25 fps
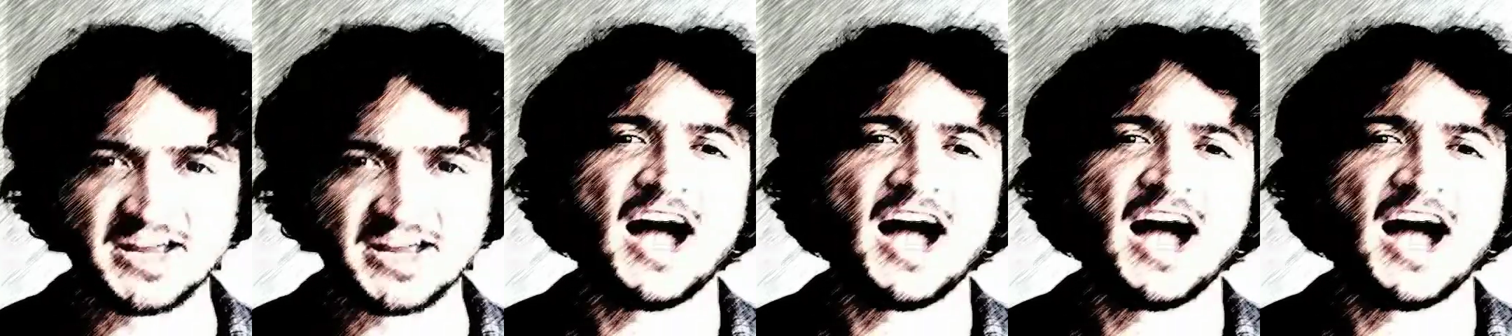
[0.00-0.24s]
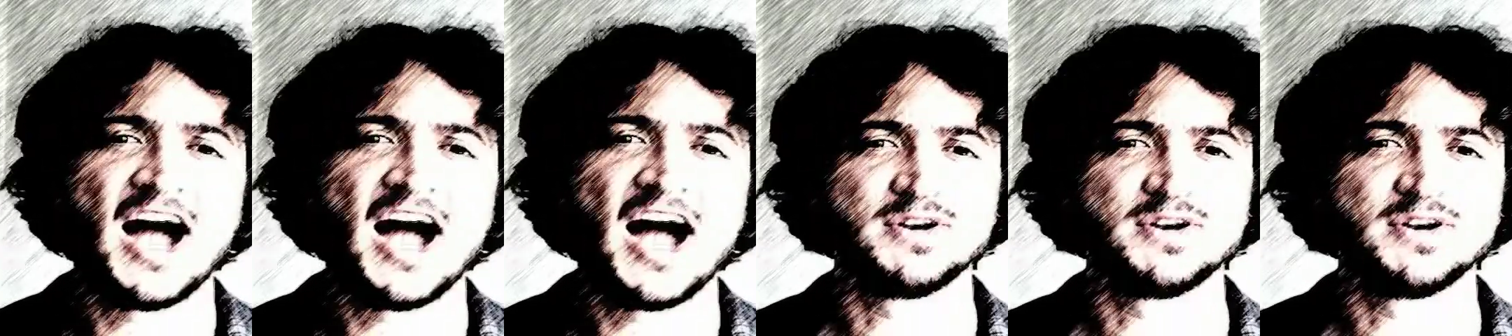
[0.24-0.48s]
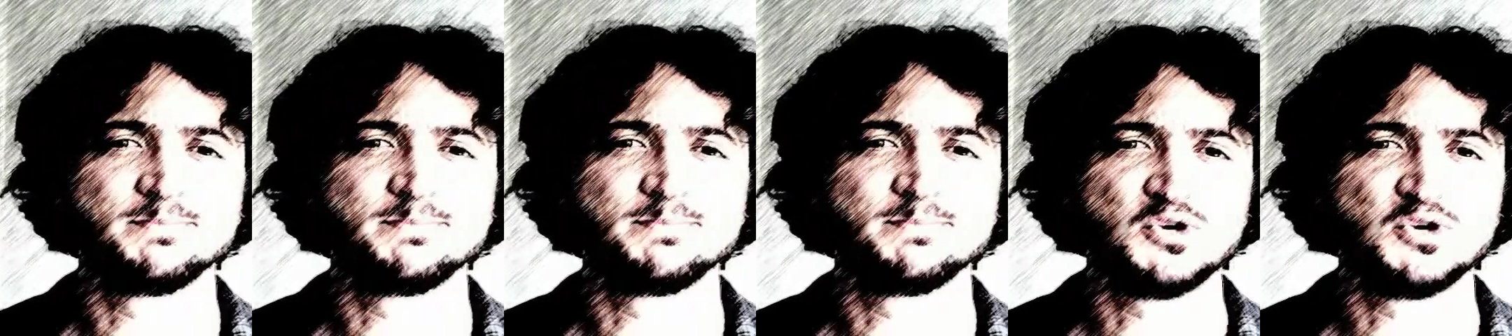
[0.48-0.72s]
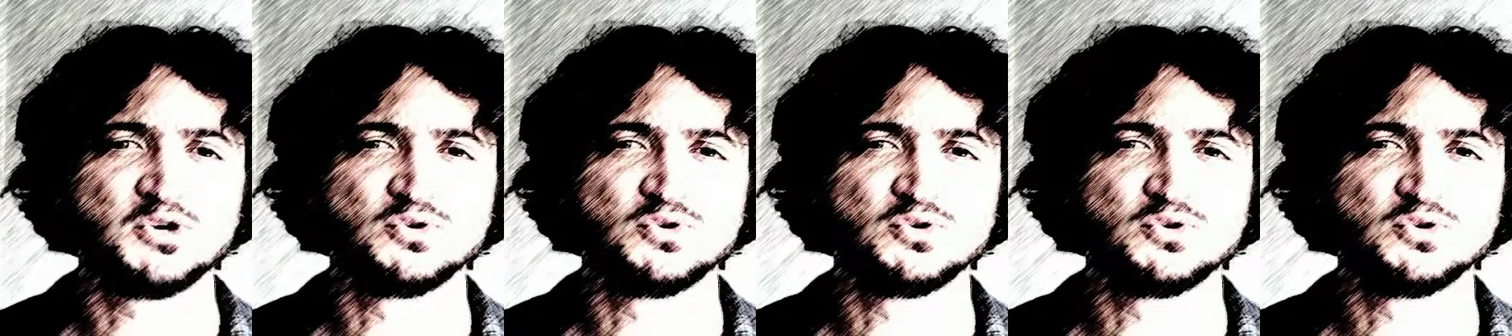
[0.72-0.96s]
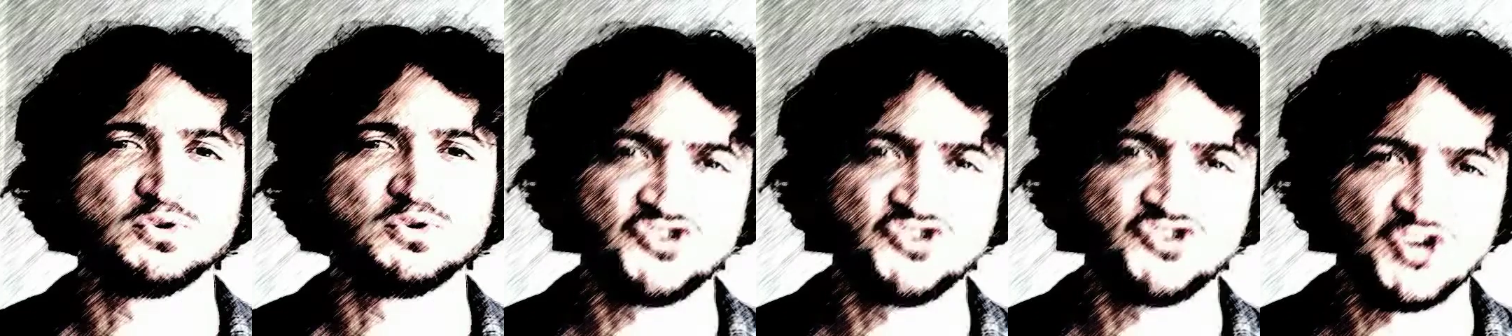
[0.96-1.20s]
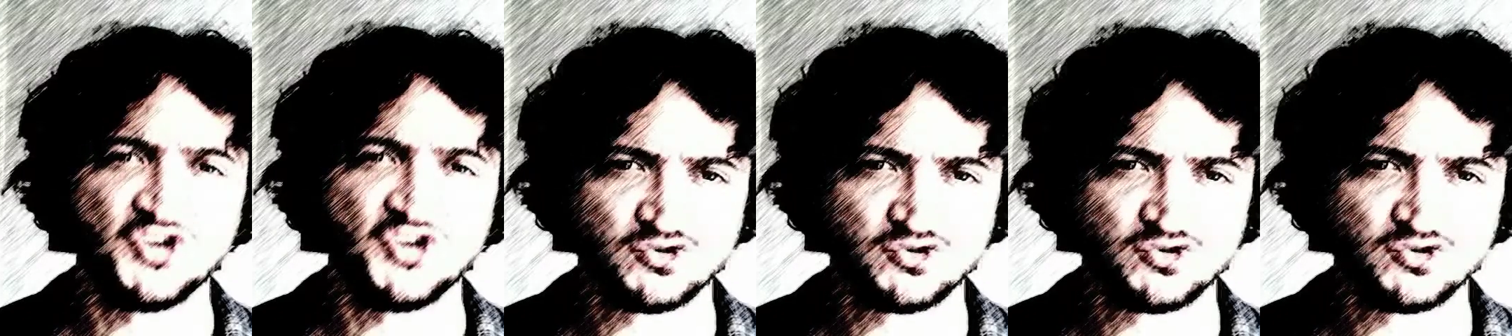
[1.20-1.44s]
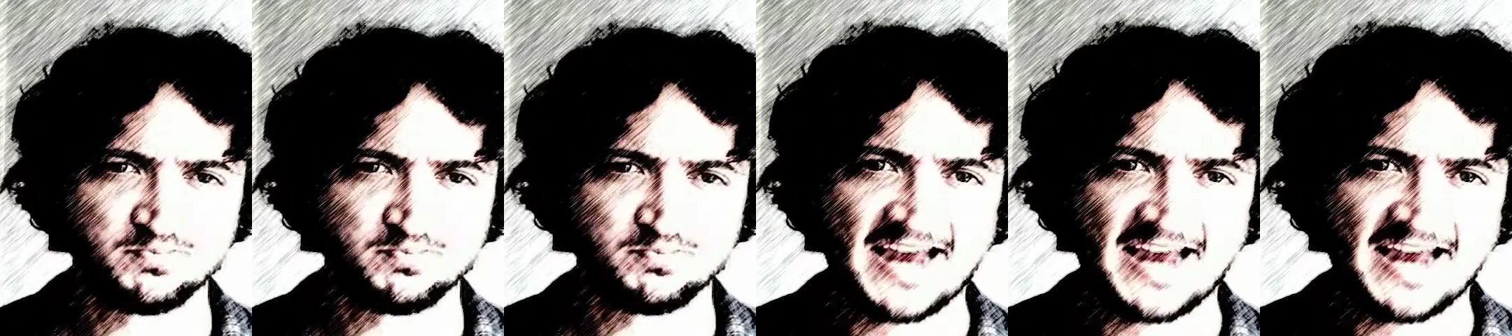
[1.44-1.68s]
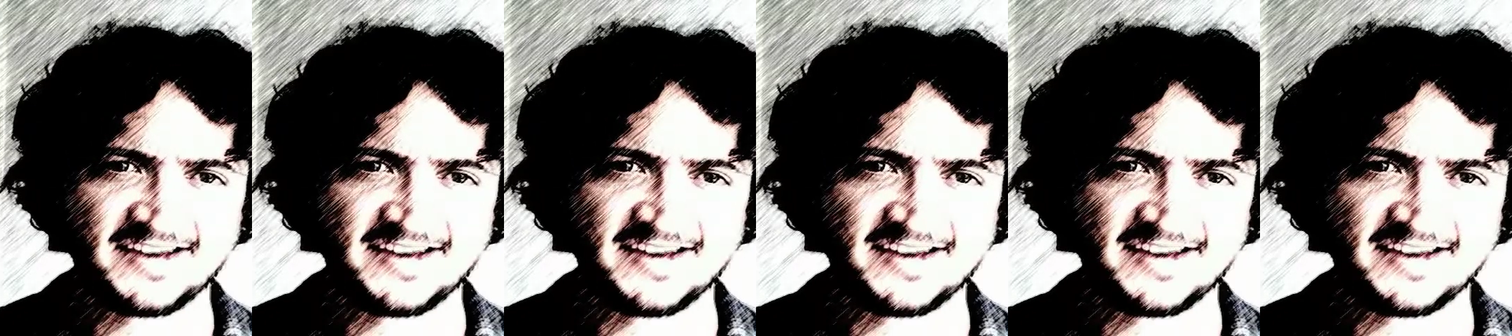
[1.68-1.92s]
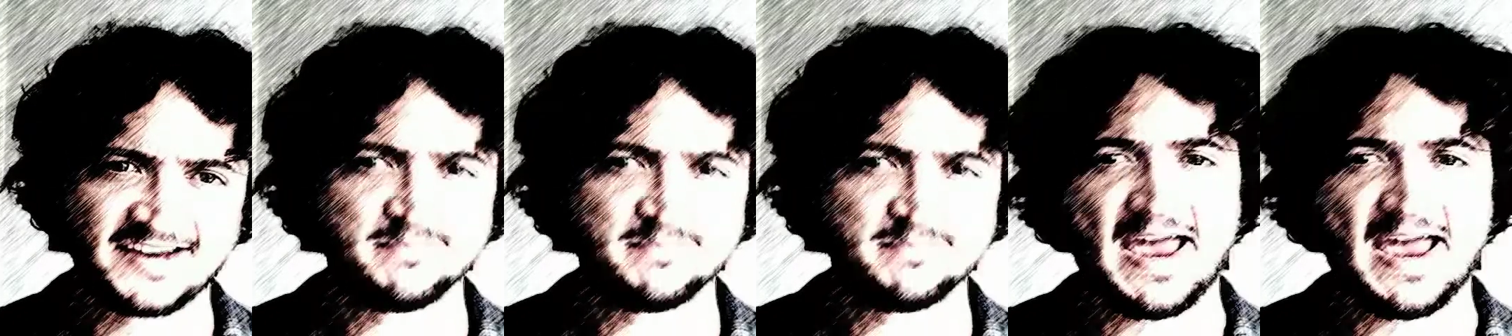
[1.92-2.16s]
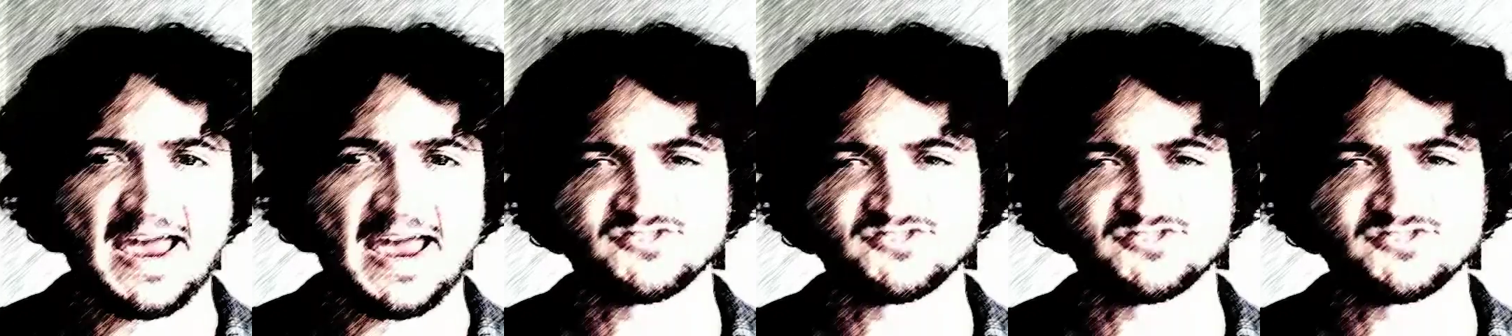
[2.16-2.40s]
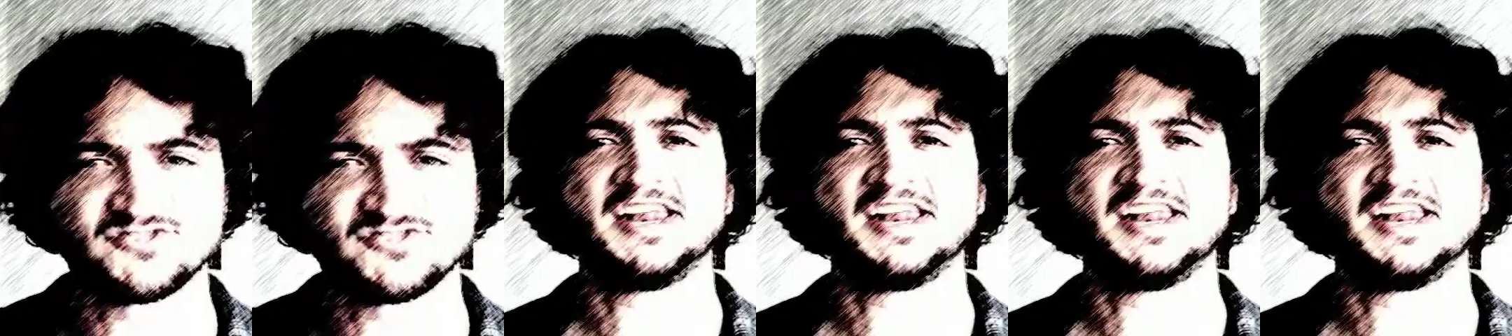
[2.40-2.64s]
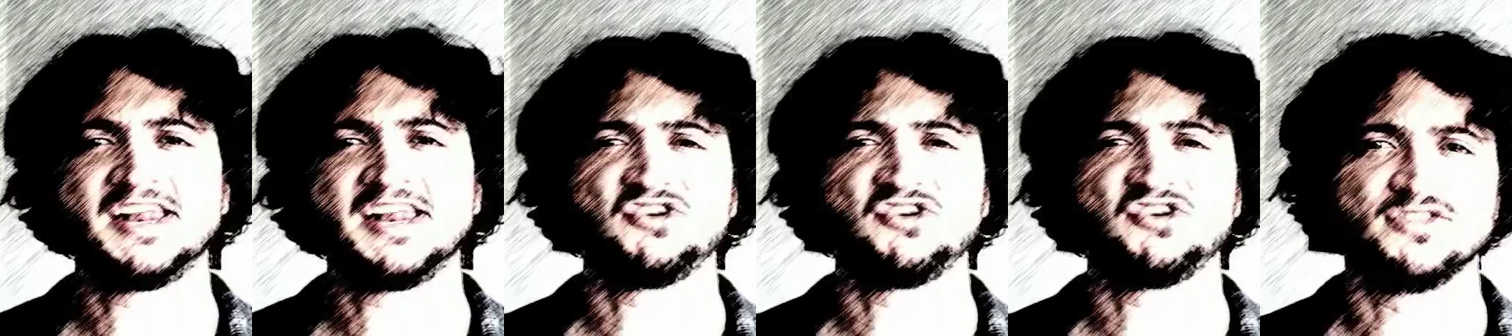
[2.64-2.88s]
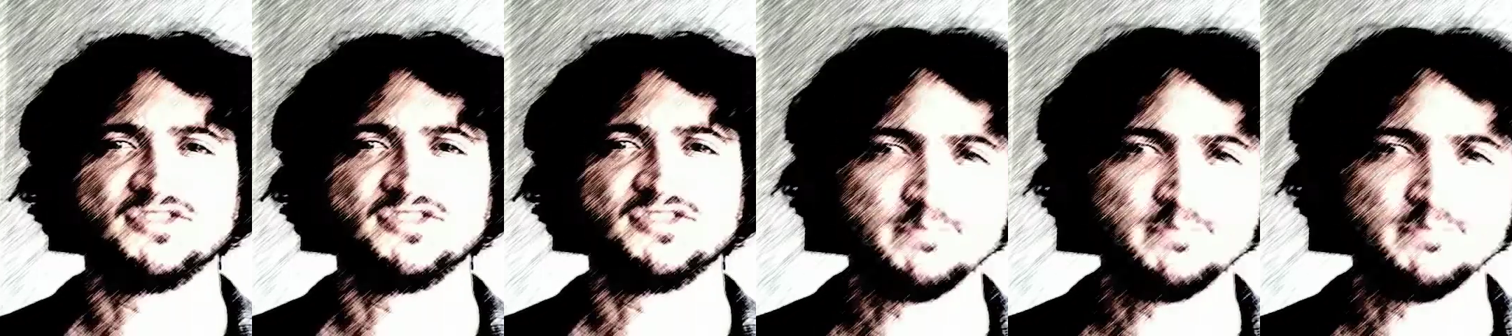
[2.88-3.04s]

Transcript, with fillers: hiring beautiful douchebags, and masturbating on the